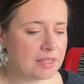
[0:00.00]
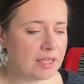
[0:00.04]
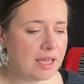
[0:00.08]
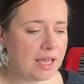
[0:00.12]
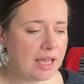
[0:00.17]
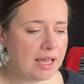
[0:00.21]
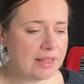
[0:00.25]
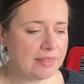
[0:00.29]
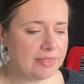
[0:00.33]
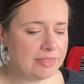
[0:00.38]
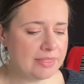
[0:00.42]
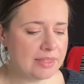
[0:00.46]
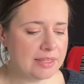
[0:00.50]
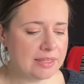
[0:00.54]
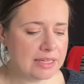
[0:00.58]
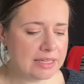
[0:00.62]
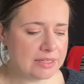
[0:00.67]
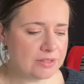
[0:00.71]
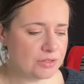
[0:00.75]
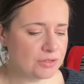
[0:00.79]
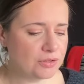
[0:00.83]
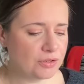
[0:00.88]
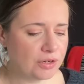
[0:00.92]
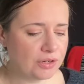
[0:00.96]
And the
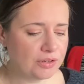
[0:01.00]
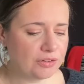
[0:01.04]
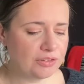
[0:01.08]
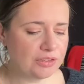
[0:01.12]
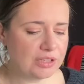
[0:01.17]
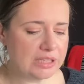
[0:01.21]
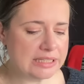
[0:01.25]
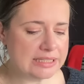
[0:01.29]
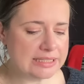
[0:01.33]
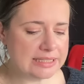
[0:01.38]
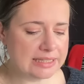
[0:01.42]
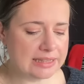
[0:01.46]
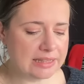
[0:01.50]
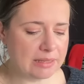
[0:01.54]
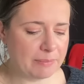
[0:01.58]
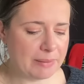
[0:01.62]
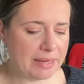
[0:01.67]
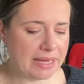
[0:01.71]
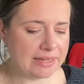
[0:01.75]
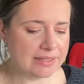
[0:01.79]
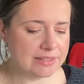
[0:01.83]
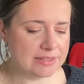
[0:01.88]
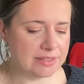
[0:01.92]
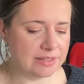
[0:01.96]
instructions in the
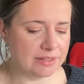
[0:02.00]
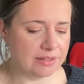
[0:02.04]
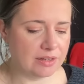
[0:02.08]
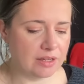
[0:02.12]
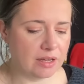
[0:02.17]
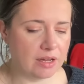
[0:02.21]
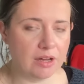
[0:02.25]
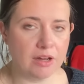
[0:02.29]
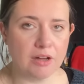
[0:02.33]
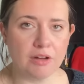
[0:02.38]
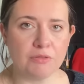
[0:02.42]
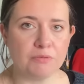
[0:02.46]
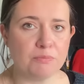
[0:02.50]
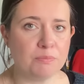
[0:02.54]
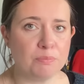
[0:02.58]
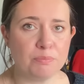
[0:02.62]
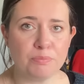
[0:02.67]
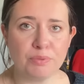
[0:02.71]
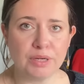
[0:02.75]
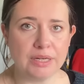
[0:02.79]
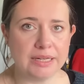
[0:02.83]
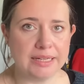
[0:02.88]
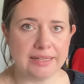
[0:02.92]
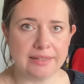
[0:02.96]
pattern are
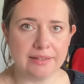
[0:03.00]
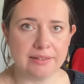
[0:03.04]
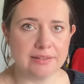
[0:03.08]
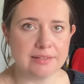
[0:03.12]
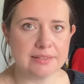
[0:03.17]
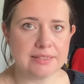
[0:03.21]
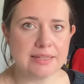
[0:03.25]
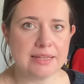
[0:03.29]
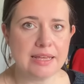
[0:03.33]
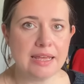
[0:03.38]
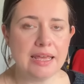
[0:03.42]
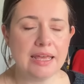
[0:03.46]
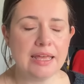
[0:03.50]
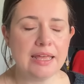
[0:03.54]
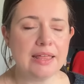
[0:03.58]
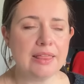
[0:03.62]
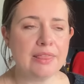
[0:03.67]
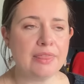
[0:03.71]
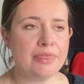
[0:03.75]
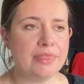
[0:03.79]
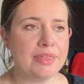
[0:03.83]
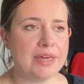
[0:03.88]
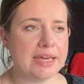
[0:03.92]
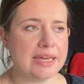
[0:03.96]
brilliant.
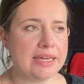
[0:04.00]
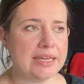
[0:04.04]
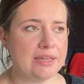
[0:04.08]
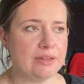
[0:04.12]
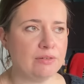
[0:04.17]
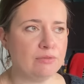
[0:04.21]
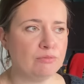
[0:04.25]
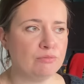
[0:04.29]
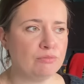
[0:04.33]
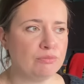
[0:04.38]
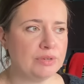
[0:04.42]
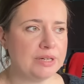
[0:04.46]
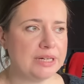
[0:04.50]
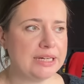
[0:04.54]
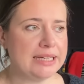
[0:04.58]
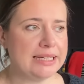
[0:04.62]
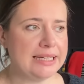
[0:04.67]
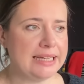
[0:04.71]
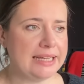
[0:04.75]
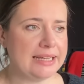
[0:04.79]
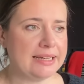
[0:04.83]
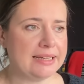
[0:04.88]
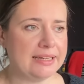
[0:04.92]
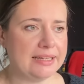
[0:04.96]
They
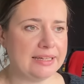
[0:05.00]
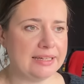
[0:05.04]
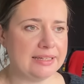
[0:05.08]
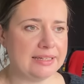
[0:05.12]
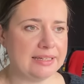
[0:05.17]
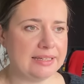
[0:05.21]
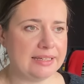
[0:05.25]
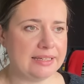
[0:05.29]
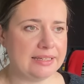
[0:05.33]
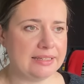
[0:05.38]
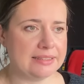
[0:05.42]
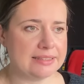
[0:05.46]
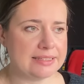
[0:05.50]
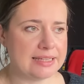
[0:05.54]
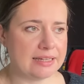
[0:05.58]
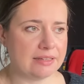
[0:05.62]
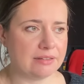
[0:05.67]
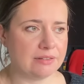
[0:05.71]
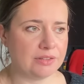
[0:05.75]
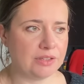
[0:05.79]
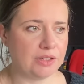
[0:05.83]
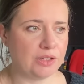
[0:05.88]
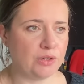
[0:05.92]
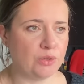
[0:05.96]
really clearly
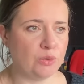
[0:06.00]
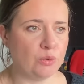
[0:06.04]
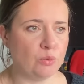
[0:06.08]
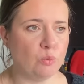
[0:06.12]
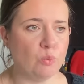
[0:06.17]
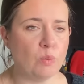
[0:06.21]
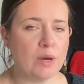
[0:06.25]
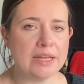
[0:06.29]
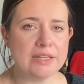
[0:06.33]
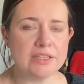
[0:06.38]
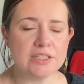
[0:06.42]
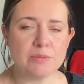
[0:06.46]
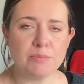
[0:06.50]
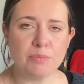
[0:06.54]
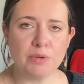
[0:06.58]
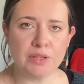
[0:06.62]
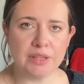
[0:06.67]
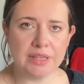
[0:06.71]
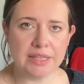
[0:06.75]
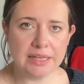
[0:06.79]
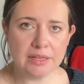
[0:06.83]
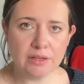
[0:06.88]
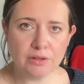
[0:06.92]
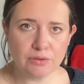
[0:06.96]
tell you when to put
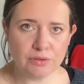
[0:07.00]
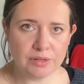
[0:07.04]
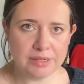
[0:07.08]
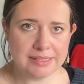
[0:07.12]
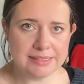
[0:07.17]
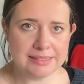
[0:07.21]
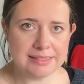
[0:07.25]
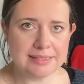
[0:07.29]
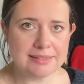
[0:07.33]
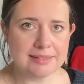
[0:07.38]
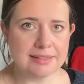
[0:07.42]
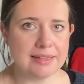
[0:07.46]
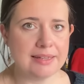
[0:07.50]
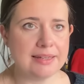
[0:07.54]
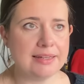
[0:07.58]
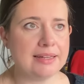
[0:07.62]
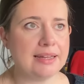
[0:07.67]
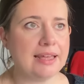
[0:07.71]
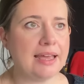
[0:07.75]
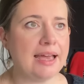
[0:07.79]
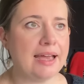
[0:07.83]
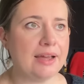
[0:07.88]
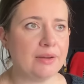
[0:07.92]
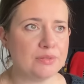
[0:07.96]
the increases in,
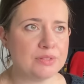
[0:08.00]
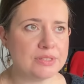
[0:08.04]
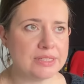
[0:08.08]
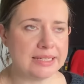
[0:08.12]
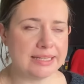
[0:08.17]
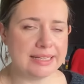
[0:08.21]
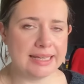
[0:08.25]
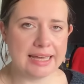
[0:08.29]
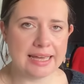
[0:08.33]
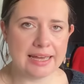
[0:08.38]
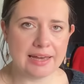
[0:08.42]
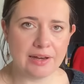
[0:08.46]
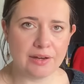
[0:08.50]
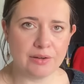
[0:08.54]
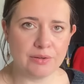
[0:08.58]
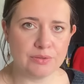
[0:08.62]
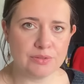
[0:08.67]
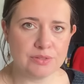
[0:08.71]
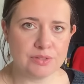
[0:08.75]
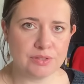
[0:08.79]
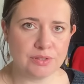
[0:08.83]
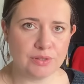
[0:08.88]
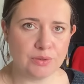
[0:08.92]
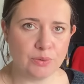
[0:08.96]
how to lay
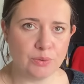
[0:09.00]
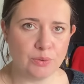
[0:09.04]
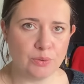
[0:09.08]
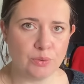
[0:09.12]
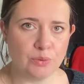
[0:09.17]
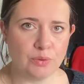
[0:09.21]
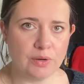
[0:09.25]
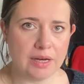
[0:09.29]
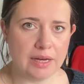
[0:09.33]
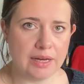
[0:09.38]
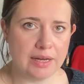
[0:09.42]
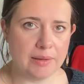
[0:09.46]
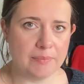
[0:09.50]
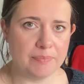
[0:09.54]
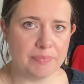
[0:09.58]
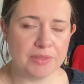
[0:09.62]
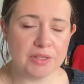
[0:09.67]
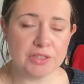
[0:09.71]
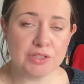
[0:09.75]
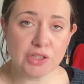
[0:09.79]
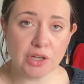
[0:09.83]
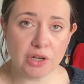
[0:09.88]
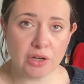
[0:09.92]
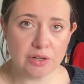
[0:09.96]
out your the
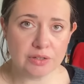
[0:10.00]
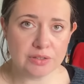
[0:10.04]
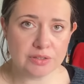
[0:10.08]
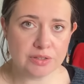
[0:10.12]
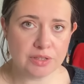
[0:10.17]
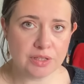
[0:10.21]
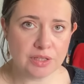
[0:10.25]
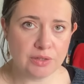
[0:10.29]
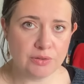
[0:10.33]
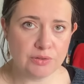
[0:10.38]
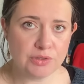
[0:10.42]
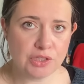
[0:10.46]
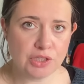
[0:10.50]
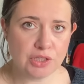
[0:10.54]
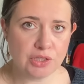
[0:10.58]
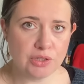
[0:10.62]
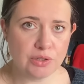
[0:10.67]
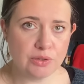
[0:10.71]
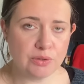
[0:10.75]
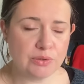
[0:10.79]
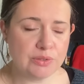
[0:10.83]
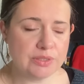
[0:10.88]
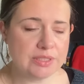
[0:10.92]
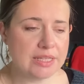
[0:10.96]
charts that you
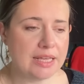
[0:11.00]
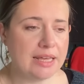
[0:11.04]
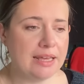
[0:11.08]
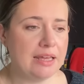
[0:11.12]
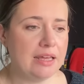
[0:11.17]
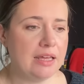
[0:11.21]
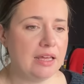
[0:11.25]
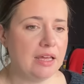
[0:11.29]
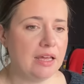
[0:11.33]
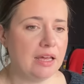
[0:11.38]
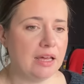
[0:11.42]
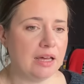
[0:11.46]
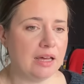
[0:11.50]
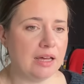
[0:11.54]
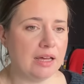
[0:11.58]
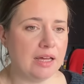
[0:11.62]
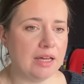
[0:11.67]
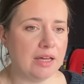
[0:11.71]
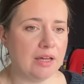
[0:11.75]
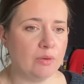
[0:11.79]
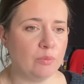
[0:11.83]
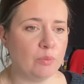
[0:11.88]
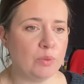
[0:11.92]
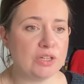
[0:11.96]
choose,
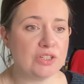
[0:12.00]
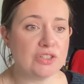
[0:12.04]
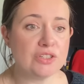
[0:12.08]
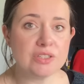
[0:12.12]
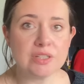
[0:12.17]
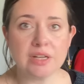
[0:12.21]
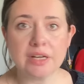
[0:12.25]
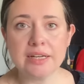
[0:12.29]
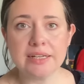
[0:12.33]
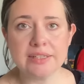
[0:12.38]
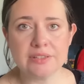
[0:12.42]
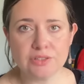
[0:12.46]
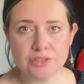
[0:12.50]
which size